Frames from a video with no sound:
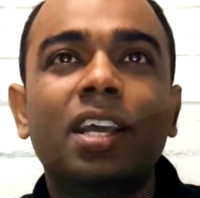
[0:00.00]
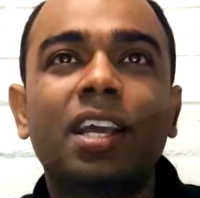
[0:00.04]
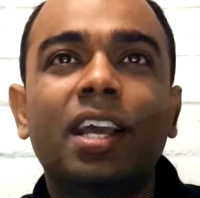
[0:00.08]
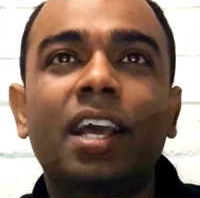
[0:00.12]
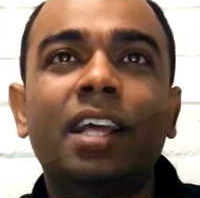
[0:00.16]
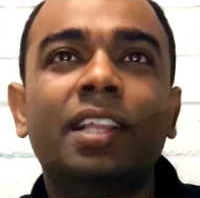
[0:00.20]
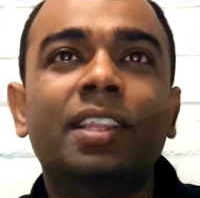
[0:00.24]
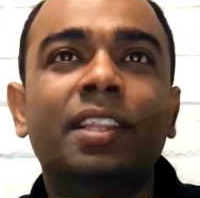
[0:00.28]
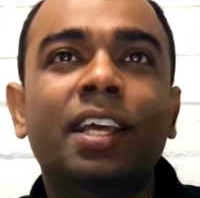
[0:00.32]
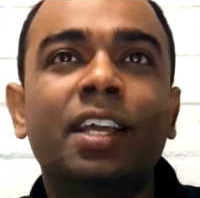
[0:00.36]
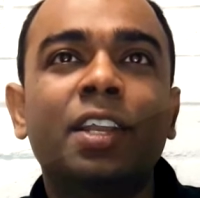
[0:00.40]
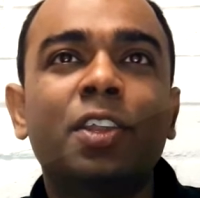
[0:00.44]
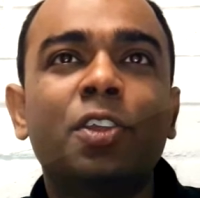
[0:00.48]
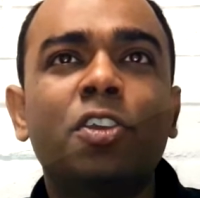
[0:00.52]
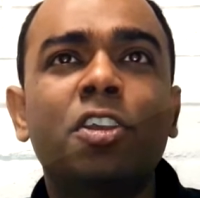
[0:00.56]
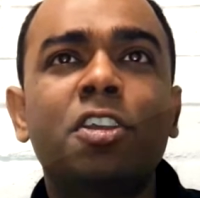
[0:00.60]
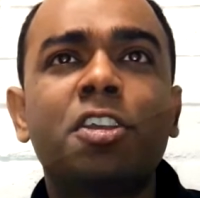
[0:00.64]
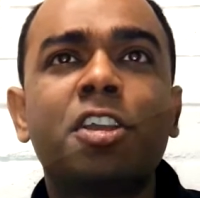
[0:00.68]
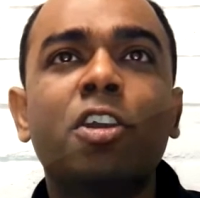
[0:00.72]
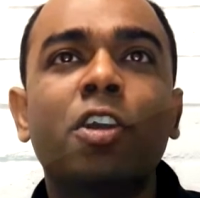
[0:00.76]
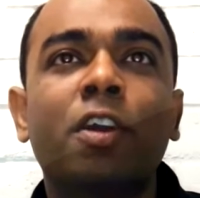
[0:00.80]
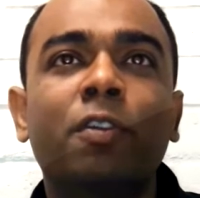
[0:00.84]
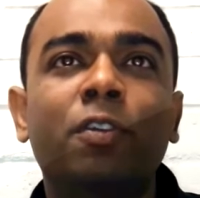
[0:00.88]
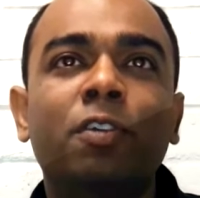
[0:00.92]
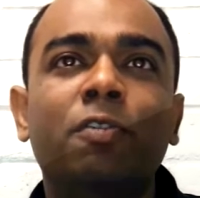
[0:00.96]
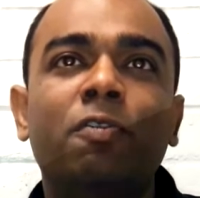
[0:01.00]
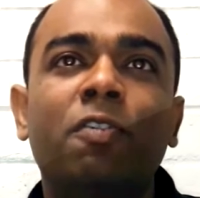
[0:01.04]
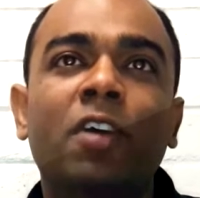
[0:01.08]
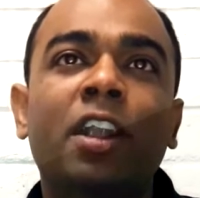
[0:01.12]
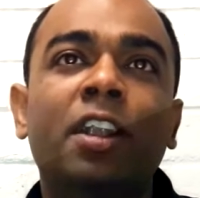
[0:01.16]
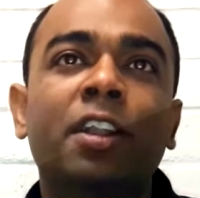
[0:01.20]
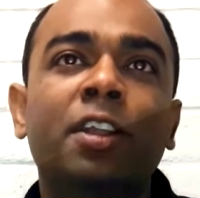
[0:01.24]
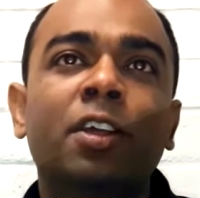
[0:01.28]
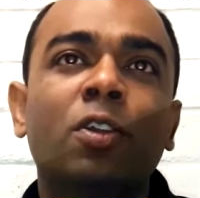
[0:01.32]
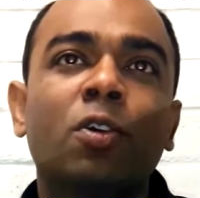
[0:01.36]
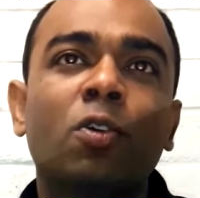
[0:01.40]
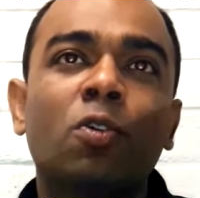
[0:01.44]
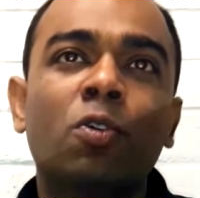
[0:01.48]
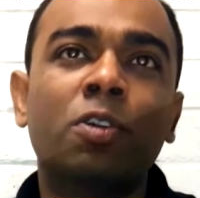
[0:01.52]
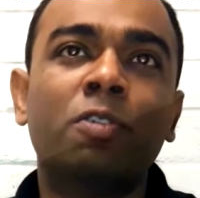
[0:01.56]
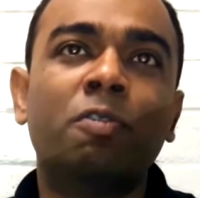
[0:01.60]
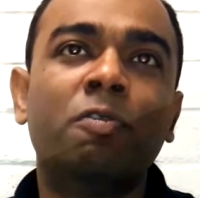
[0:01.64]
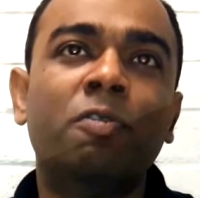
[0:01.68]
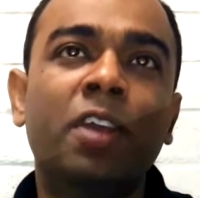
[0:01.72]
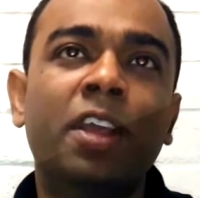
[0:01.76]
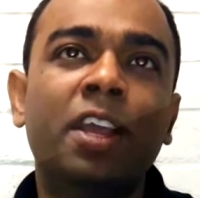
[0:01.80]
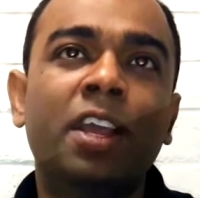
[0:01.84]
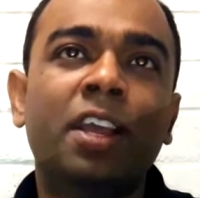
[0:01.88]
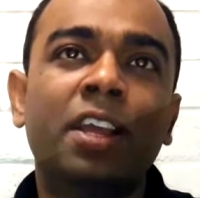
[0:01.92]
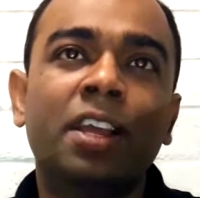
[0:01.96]
and then you have to find your own
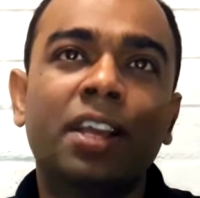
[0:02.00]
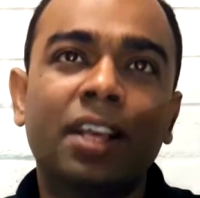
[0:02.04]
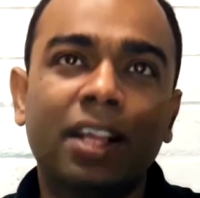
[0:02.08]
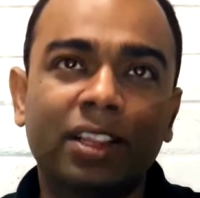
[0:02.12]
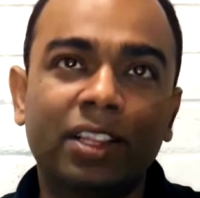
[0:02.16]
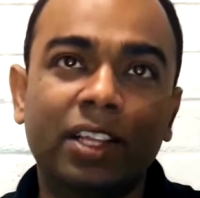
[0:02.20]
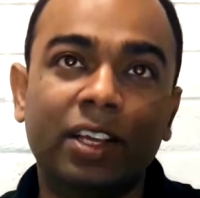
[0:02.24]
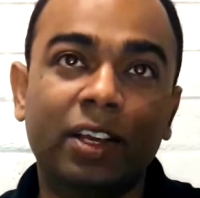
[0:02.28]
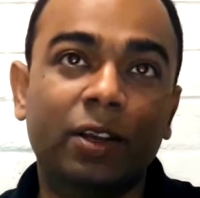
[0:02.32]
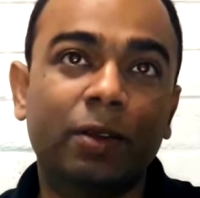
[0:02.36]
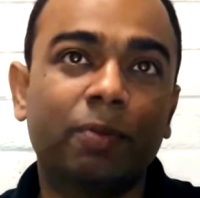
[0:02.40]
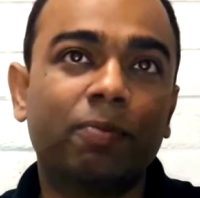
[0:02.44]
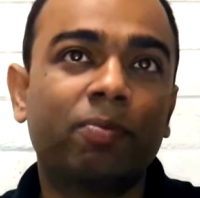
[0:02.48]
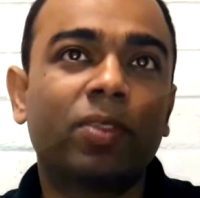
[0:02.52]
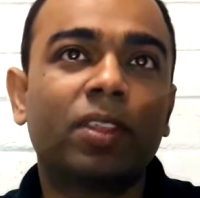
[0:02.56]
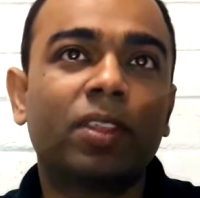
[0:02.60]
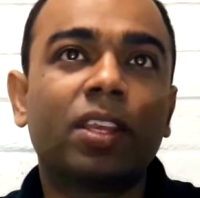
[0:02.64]
way there